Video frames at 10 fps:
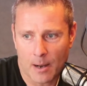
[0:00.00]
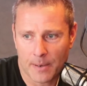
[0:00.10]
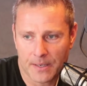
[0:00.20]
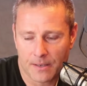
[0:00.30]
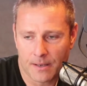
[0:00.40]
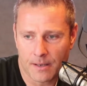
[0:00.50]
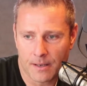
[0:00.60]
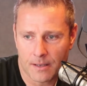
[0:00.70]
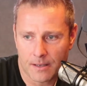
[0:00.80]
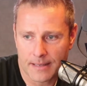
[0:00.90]
Albert,
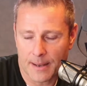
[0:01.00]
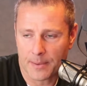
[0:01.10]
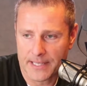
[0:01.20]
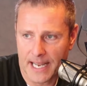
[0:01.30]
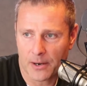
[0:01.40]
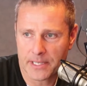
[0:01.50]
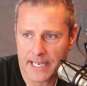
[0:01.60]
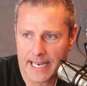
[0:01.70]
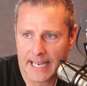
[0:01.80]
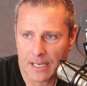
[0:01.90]
yes. Albert, say hello to
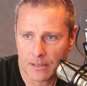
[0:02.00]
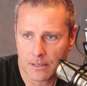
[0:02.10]
Nikki.